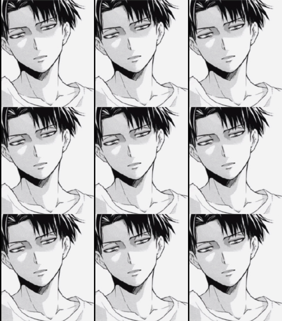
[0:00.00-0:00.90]

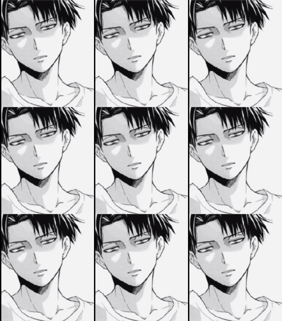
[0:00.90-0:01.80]

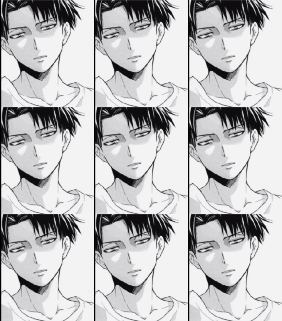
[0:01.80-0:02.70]

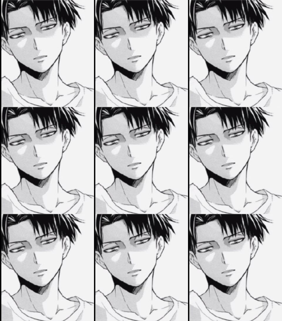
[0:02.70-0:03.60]

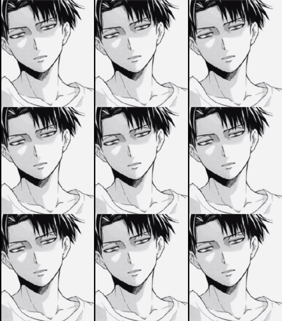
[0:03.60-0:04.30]
(no lip movement)